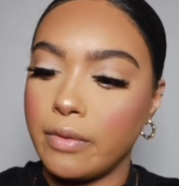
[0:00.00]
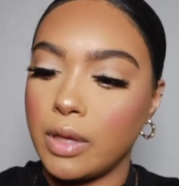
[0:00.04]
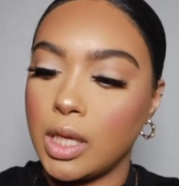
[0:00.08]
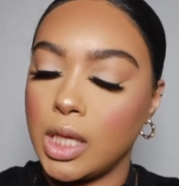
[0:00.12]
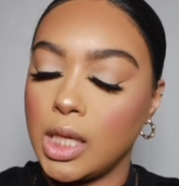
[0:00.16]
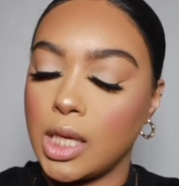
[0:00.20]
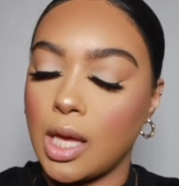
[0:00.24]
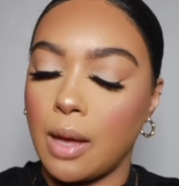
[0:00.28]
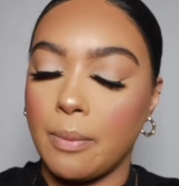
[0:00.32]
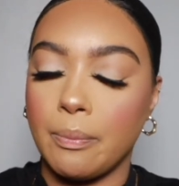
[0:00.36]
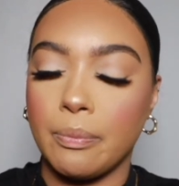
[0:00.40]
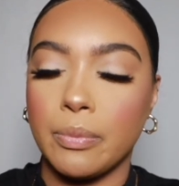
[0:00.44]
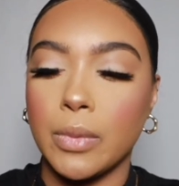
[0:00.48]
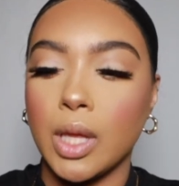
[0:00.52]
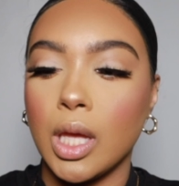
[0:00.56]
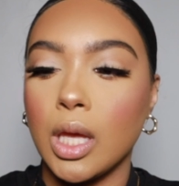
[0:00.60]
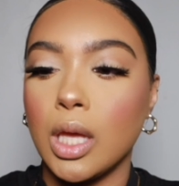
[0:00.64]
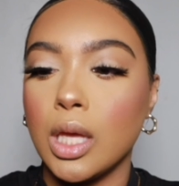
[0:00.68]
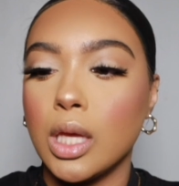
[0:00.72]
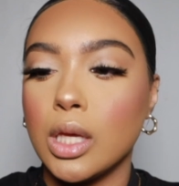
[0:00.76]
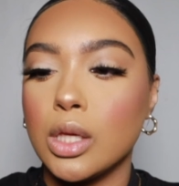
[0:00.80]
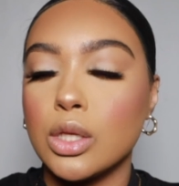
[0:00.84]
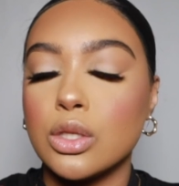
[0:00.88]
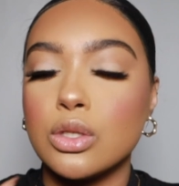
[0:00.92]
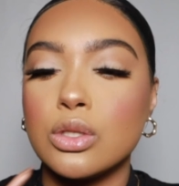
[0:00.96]
yeah,
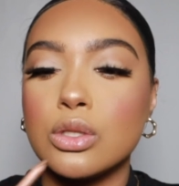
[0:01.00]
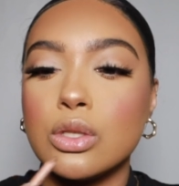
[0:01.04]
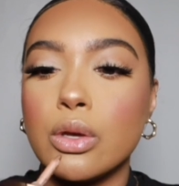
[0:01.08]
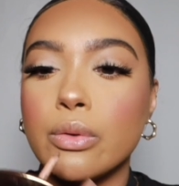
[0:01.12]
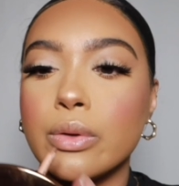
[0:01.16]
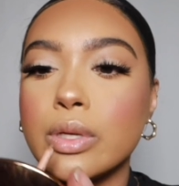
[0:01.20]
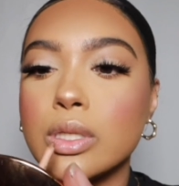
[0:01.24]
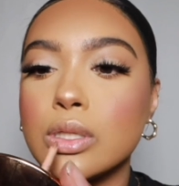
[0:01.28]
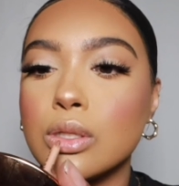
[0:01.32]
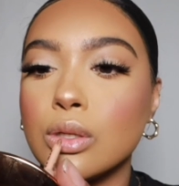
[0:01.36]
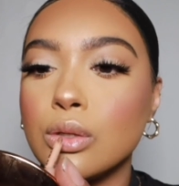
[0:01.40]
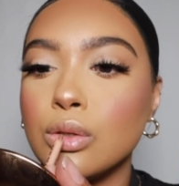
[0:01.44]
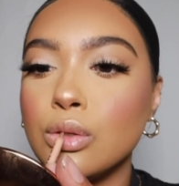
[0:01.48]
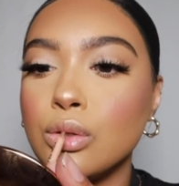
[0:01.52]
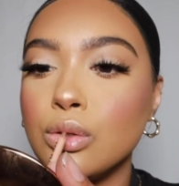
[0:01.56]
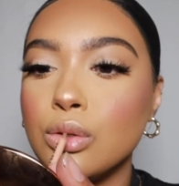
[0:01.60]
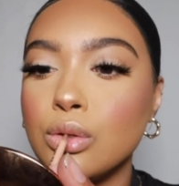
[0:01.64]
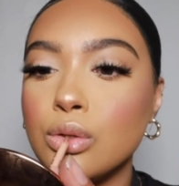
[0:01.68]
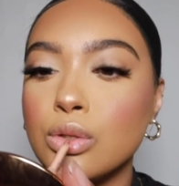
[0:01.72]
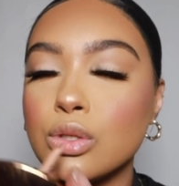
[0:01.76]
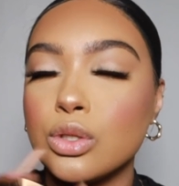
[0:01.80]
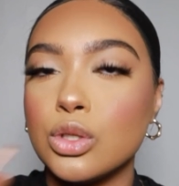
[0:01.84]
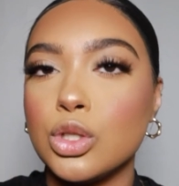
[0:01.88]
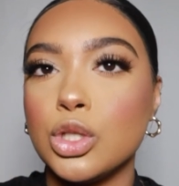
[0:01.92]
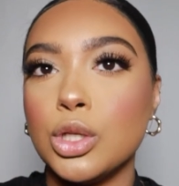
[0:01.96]
so it's the
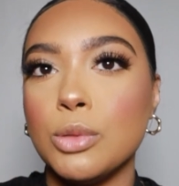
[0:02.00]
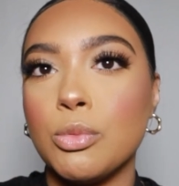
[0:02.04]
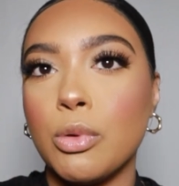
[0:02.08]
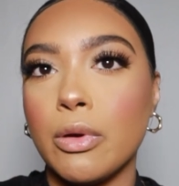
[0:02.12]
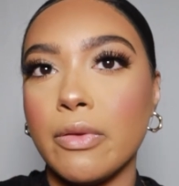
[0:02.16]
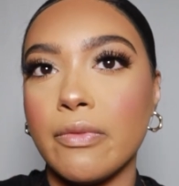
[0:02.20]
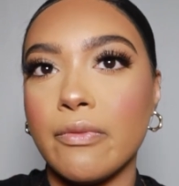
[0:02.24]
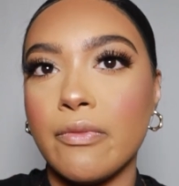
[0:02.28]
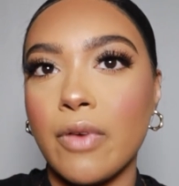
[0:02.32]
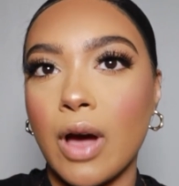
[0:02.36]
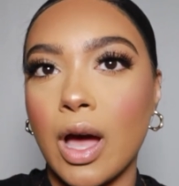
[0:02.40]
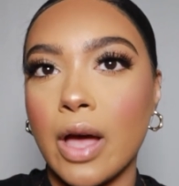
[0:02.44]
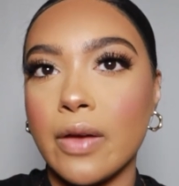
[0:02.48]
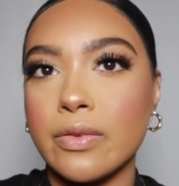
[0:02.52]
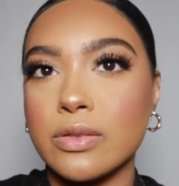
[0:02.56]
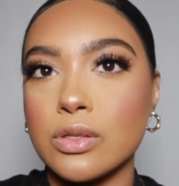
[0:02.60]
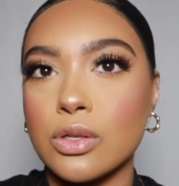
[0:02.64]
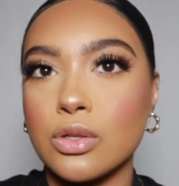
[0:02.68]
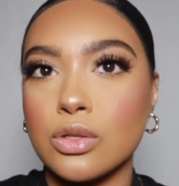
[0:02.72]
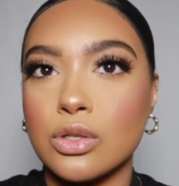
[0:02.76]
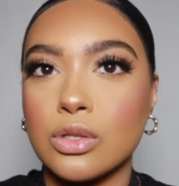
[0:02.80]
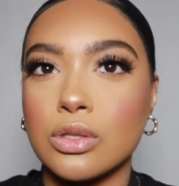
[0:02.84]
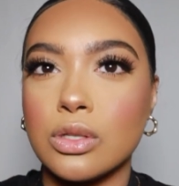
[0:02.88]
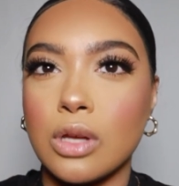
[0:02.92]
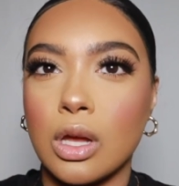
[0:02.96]
nude 2.5, so
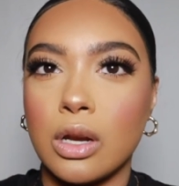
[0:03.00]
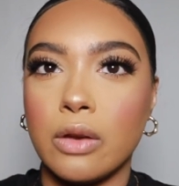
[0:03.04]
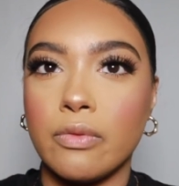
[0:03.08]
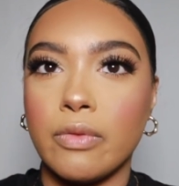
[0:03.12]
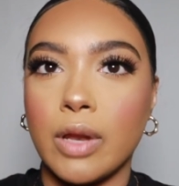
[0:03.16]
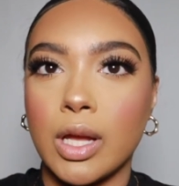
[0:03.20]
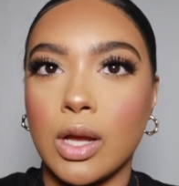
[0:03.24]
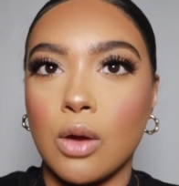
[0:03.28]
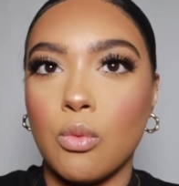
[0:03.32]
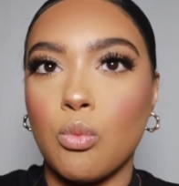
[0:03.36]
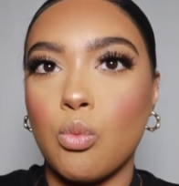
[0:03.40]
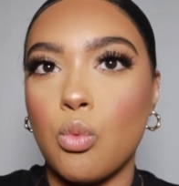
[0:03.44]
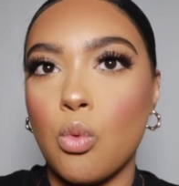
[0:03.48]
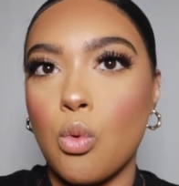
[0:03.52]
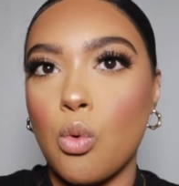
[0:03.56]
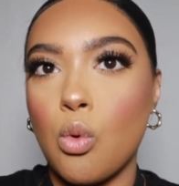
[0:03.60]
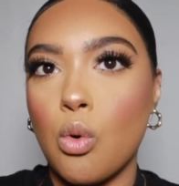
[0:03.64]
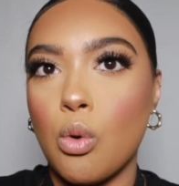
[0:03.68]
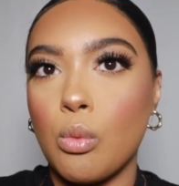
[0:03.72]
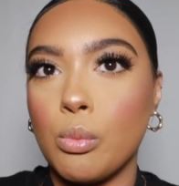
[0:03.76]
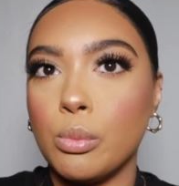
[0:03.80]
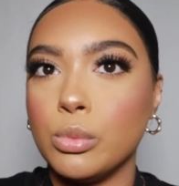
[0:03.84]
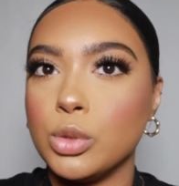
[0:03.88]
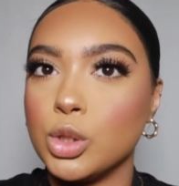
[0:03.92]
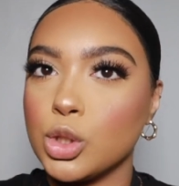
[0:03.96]
it's just kind of like a
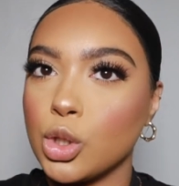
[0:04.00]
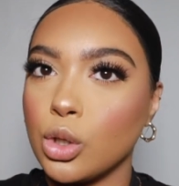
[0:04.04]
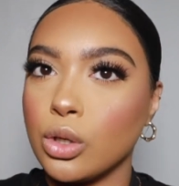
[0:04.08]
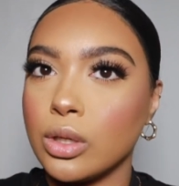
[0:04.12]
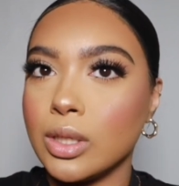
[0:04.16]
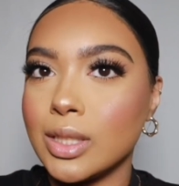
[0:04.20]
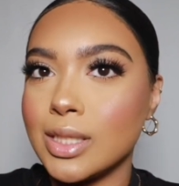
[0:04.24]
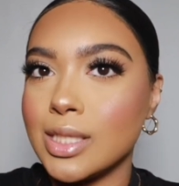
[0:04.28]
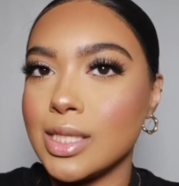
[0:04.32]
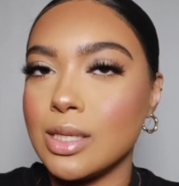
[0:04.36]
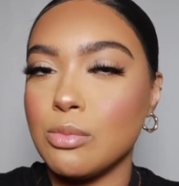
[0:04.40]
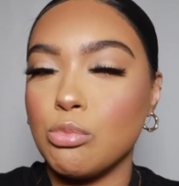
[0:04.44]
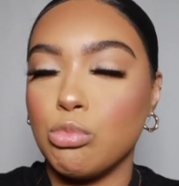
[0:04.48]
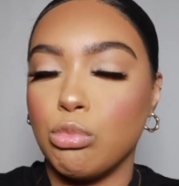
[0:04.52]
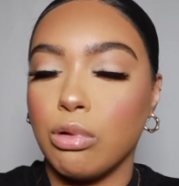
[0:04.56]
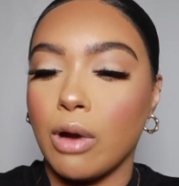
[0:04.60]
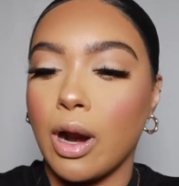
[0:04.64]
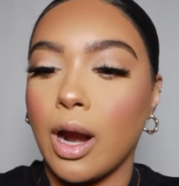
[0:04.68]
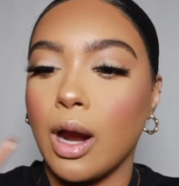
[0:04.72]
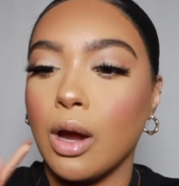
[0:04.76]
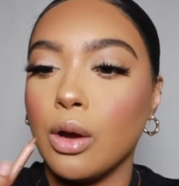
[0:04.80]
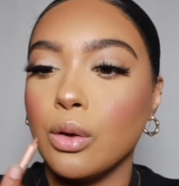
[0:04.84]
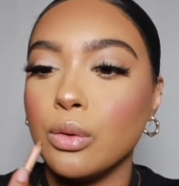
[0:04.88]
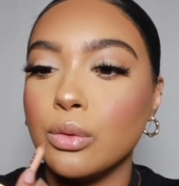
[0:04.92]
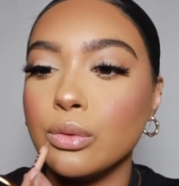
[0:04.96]
warm chocolatey
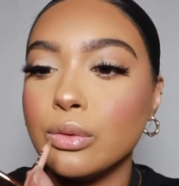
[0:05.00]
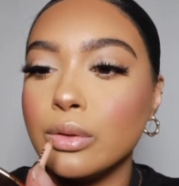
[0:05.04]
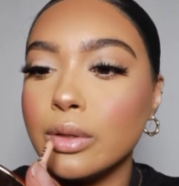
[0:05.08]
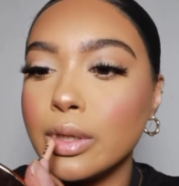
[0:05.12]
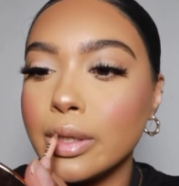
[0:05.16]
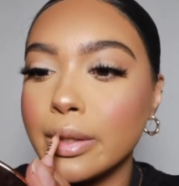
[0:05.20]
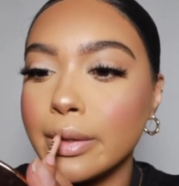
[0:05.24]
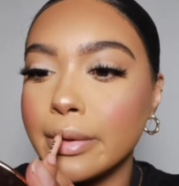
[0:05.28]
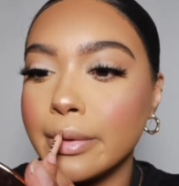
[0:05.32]
brown.